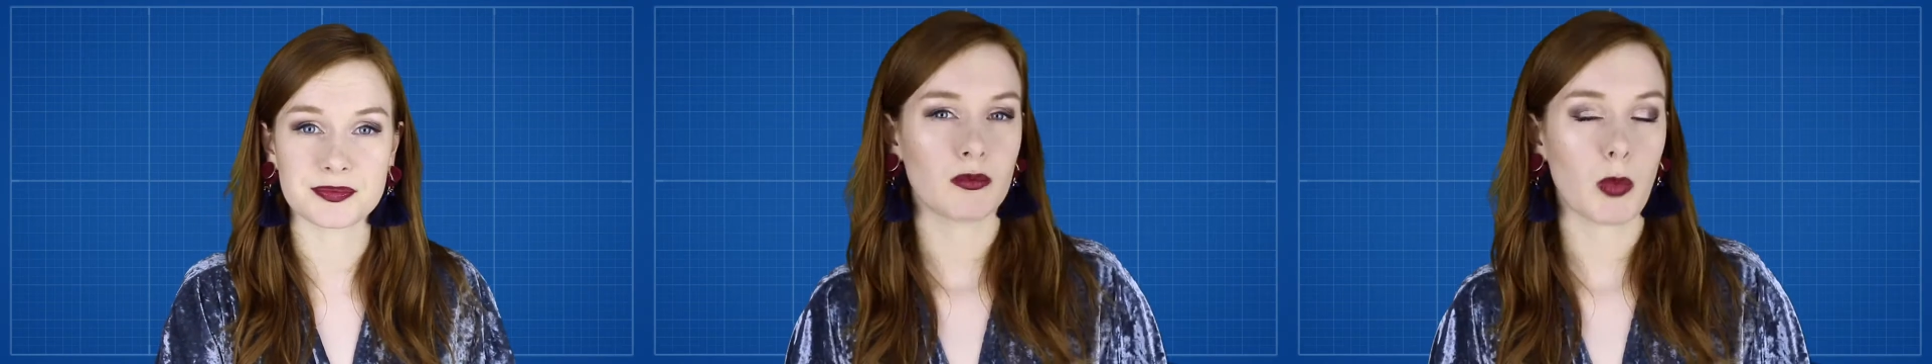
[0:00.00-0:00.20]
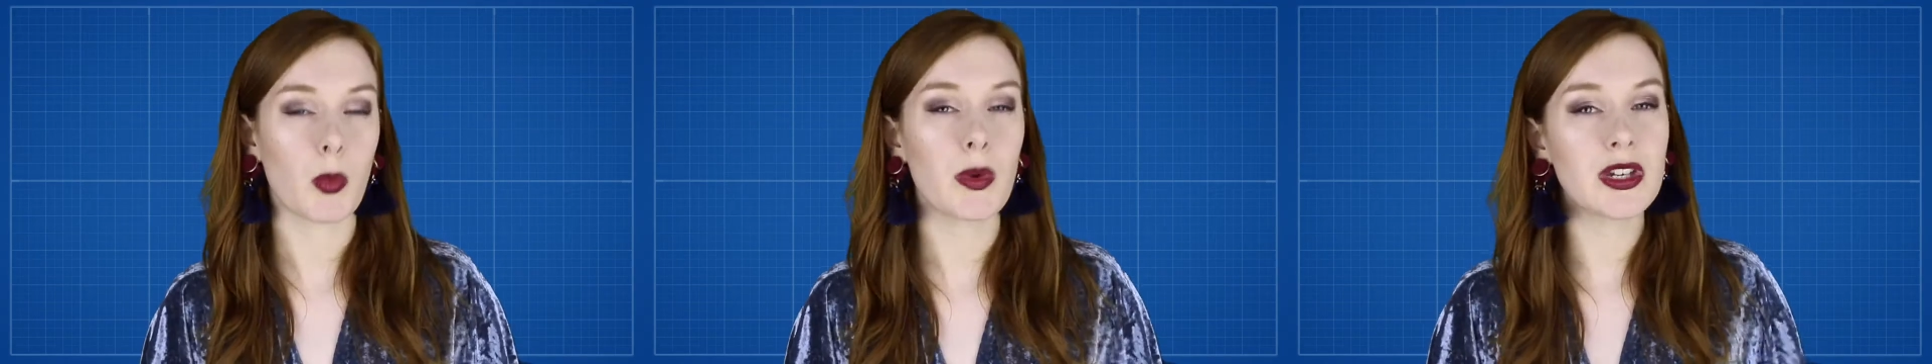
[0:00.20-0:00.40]

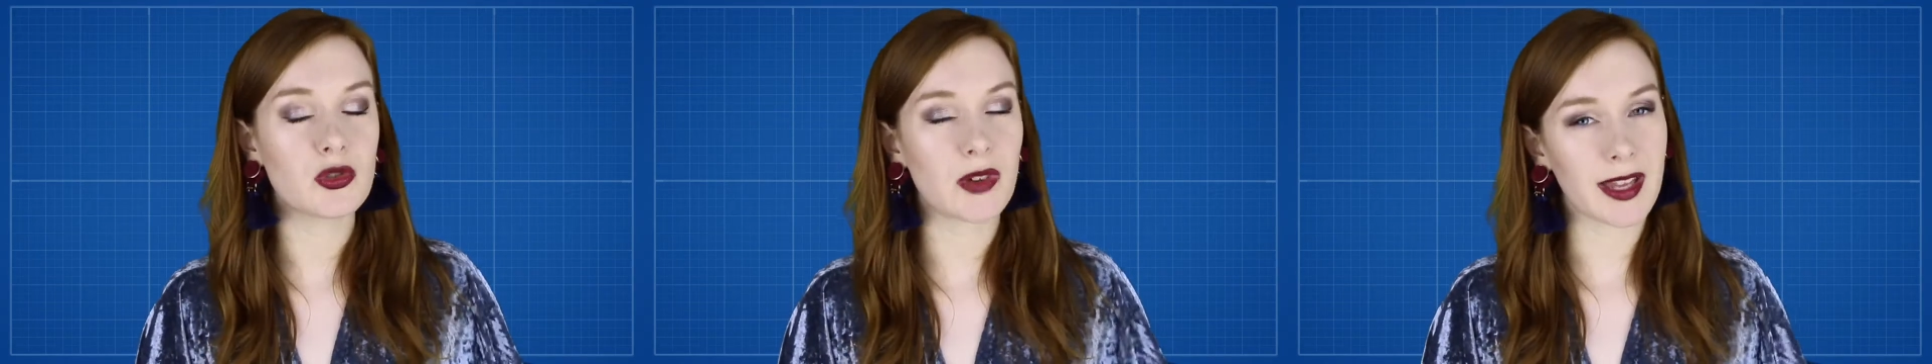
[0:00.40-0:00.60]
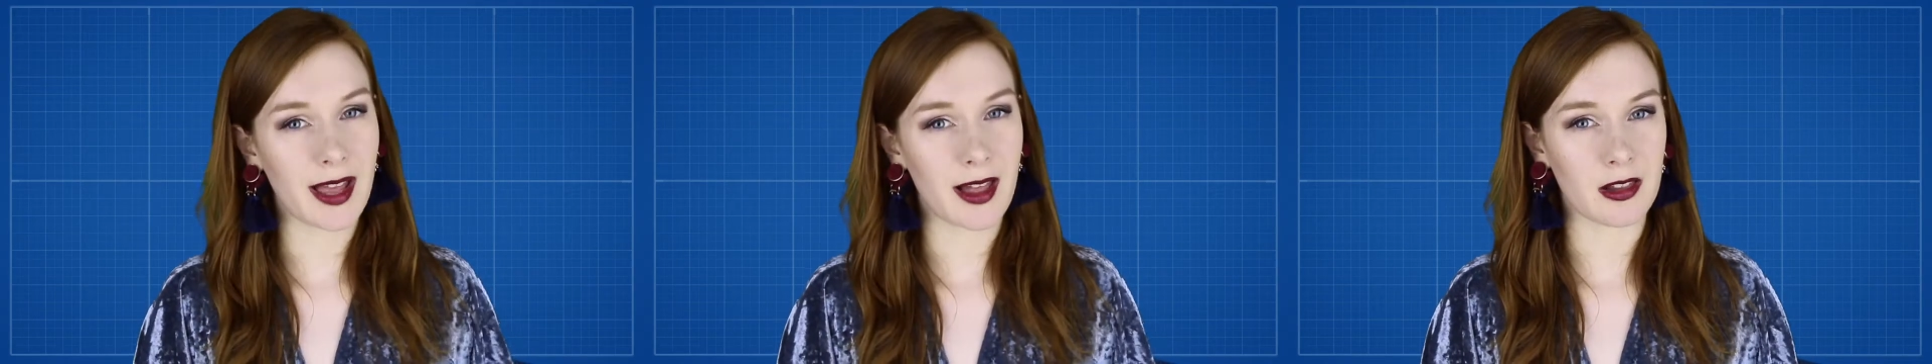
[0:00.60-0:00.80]
When we
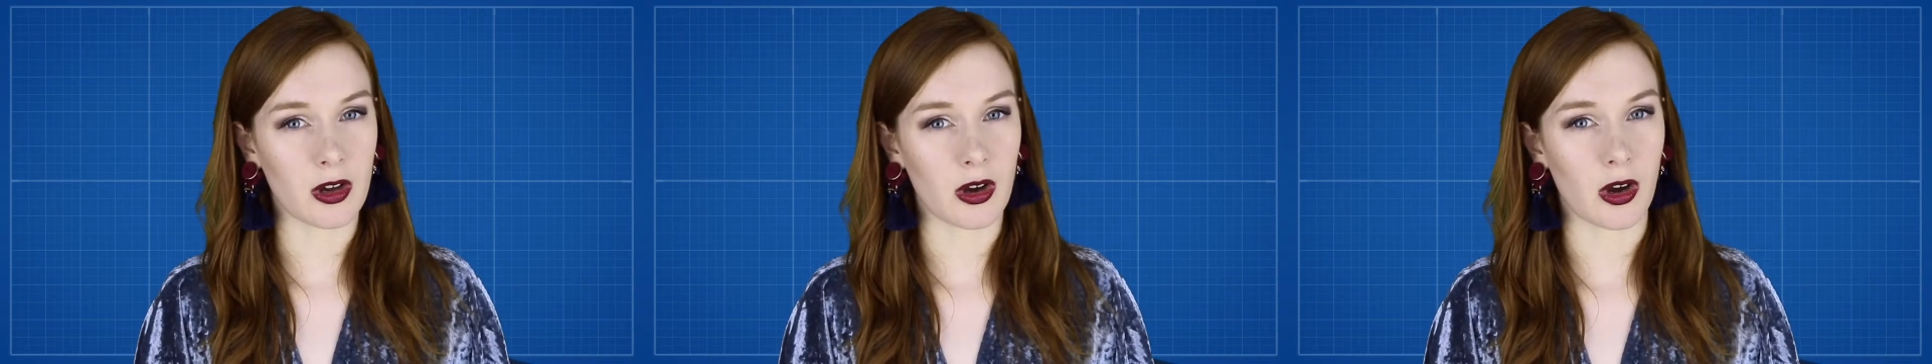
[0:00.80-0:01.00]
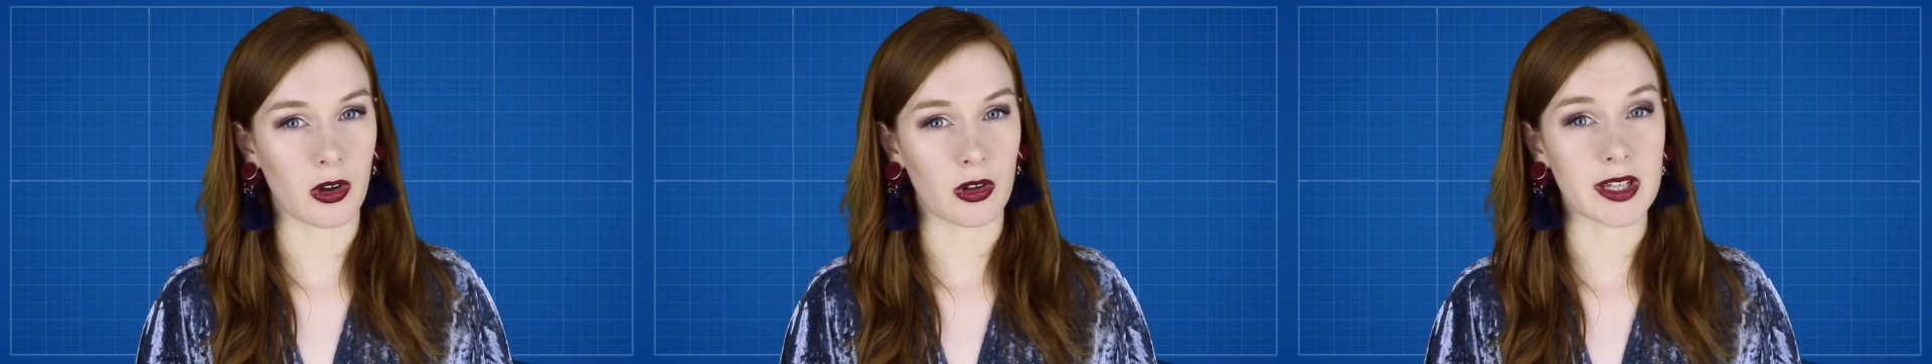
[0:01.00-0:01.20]
drink
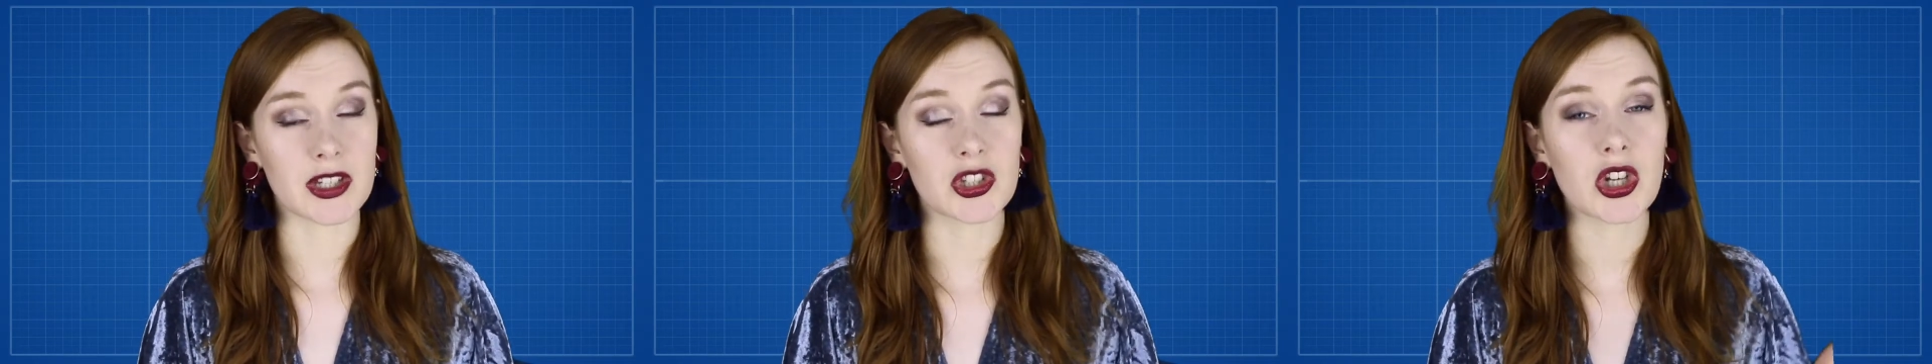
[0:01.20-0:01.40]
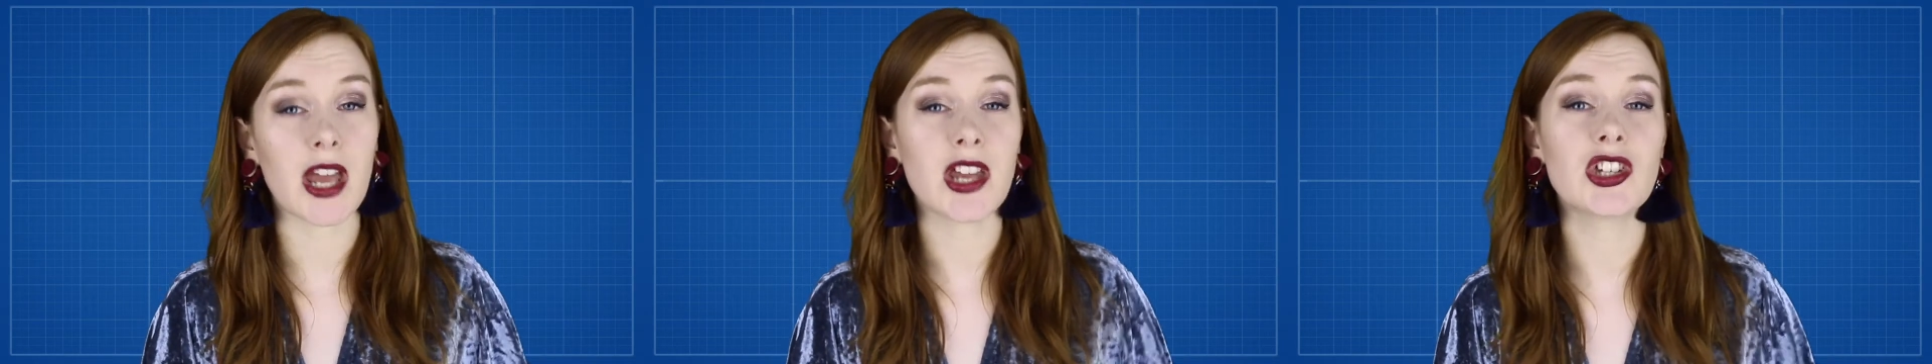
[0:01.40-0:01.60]
alcohol, it
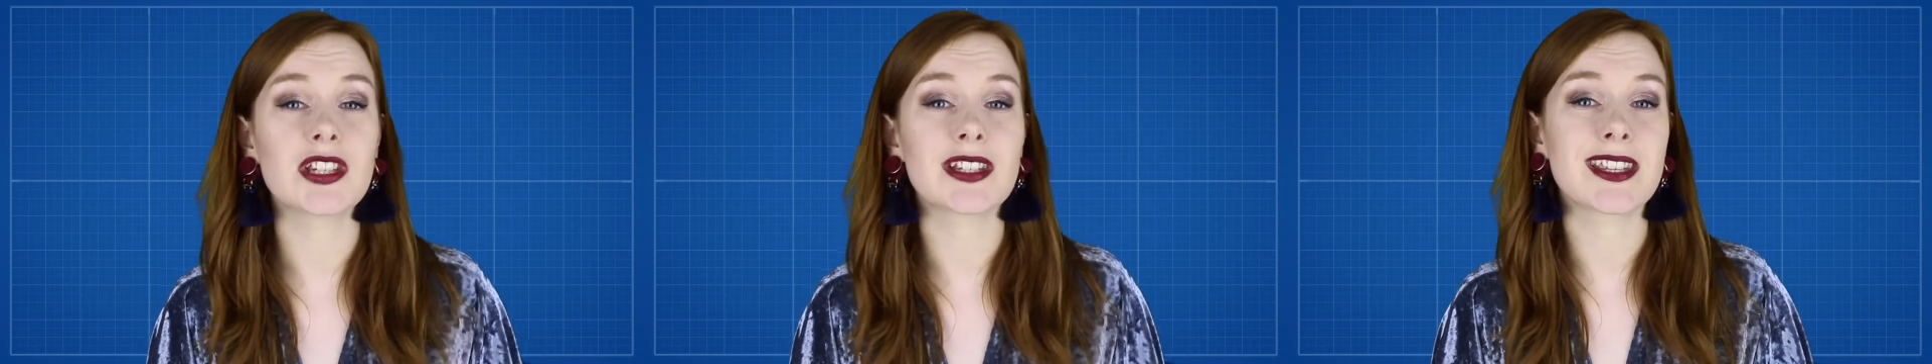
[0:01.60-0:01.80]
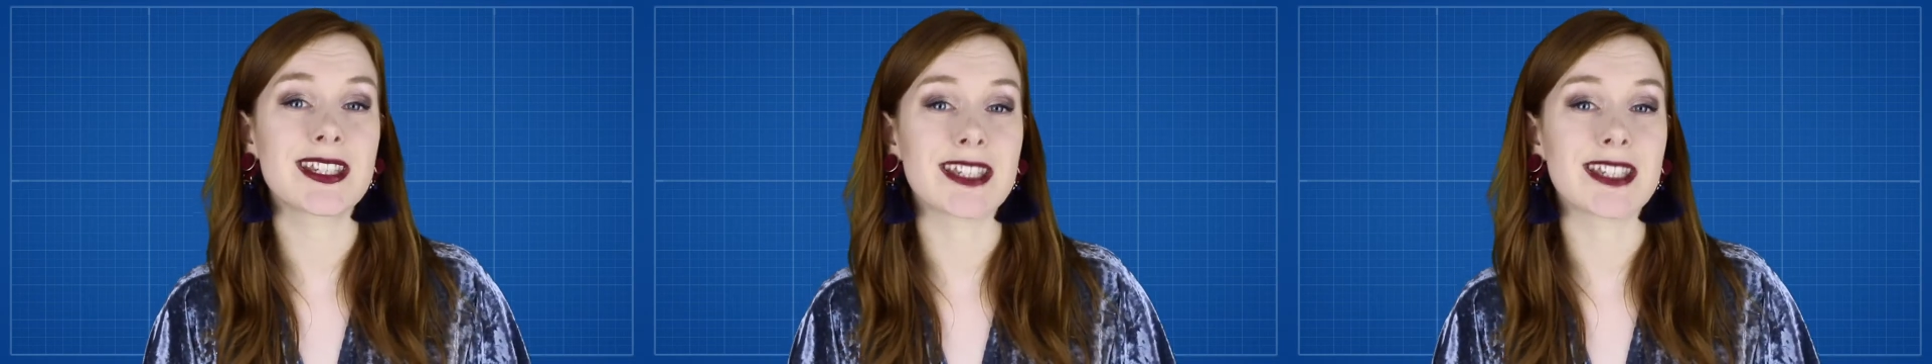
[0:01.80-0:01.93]
changes the